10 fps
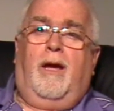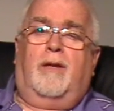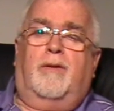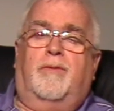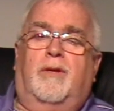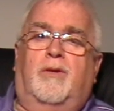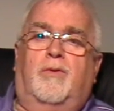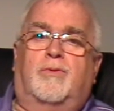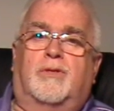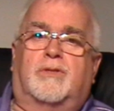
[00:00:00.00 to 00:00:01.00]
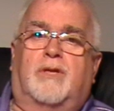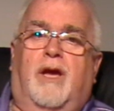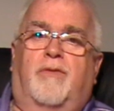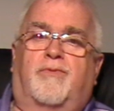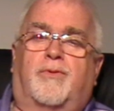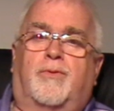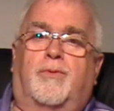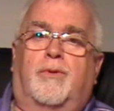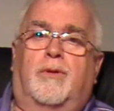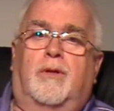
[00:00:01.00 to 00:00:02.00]
And I think you just have to
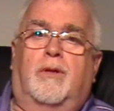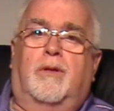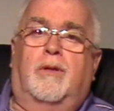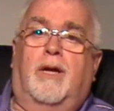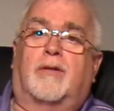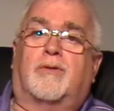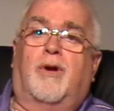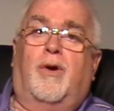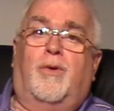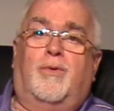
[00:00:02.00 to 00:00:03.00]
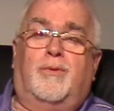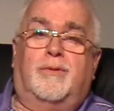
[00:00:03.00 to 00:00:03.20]
let go